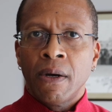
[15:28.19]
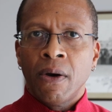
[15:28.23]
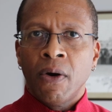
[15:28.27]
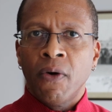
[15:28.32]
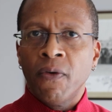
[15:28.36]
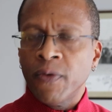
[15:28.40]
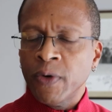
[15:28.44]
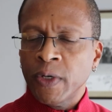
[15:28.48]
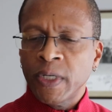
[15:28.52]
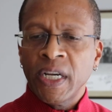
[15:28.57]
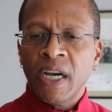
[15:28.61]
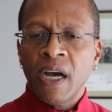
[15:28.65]

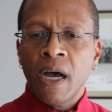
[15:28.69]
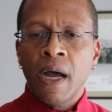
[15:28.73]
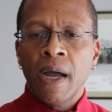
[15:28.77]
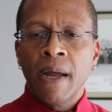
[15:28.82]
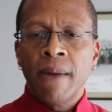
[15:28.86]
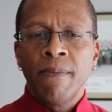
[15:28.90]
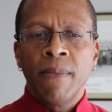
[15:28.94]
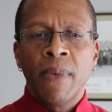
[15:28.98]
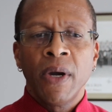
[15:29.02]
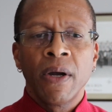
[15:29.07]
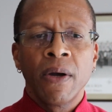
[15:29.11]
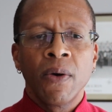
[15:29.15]
Over
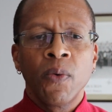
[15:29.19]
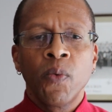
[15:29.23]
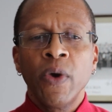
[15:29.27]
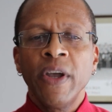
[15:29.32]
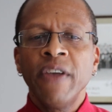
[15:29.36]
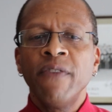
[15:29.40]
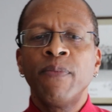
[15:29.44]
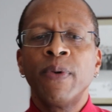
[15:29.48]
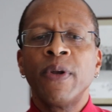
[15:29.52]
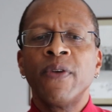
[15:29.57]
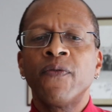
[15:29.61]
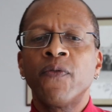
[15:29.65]
time,
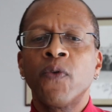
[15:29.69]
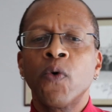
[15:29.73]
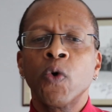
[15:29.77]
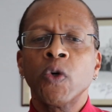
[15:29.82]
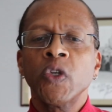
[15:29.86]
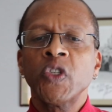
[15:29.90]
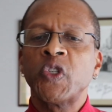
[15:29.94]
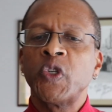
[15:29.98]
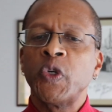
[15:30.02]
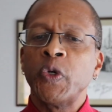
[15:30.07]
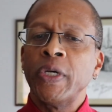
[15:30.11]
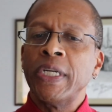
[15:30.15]
we've been
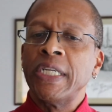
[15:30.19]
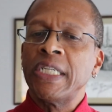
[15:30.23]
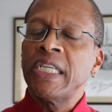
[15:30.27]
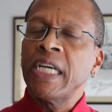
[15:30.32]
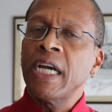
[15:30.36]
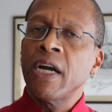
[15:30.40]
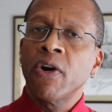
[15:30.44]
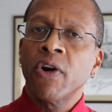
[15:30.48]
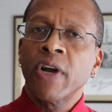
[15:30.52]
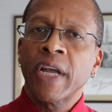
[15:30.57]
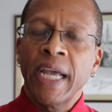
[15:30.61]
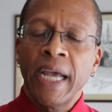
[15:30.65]
forced to
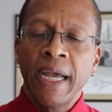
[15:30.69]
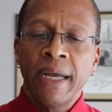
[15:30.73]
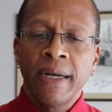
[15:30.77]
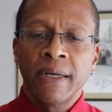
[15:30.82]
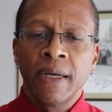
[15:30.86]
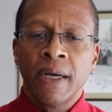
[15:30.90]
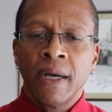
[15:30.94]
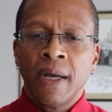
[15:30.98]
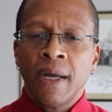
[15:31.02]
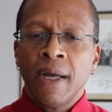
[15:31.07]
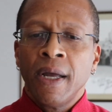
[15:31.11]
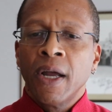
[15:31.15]

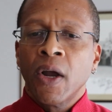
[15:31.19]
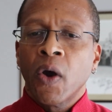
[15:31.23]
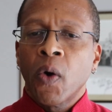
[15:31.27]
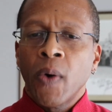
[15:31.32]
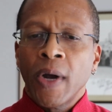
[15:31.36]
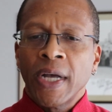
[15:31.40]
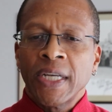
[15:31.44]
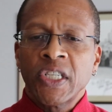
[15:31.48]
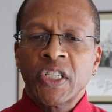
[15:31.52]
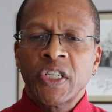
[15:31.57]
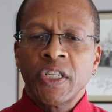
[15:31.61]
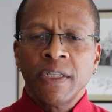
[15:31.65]
interrogate,
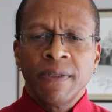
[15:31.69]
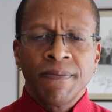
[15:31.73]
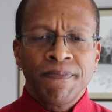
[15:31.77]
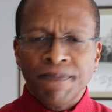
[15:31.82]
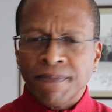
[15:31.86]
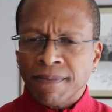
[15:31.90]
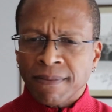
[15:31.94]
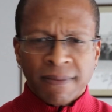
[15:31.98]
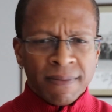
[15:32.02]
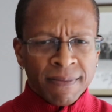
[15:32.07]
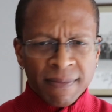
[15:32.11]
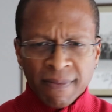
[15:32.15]
question,